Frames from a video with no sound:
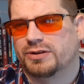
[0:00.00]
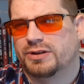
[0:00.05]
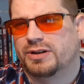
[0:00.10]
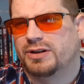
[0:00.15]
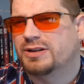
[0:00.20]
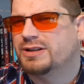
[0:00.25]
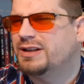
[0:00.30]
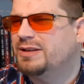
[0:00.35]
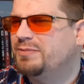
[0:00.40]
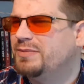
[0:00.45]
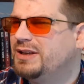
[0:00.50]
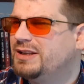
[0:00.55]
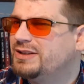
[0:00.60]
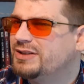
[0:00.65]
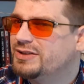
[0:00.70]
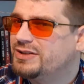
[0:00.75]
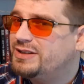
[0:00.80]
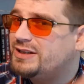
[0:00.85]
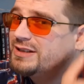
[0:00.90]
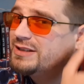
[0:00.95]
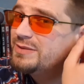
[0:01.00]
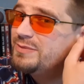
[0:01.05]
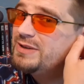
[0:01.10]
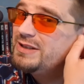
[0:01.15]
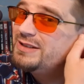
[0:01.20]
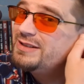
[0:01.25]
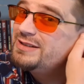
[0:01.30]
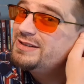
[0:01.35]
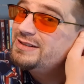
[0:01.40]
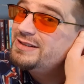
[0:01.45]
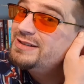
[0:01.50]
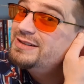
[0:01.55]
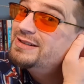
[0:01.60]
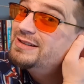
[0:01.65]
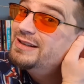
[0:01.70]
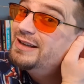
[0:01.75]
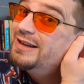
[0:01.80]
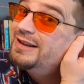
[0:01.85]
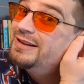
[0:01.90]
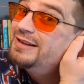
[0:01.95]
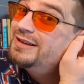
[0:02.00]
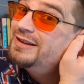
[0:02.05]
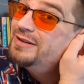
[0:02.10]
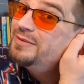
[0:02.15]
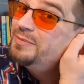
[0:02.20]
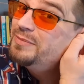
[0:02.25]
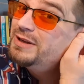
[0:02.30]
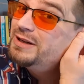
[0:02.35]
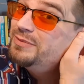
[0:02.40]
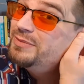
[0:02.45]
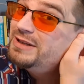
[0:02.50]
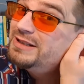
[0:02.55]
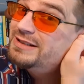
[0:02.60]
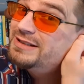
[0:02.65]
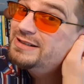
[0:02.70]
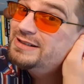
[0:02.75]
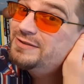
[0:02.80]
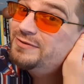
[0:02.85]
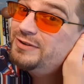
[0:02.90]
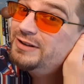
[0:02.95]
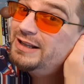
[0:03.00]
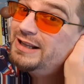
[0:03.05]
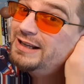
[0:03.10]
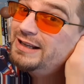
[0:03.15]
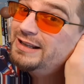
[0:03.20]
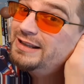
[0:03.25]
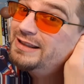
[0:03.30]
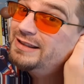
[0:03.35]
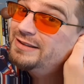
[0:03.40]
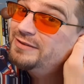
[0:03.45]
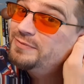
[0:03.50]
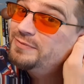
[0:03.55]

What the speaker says: Did I say meters, centimeters? Yeah, millimeters for length.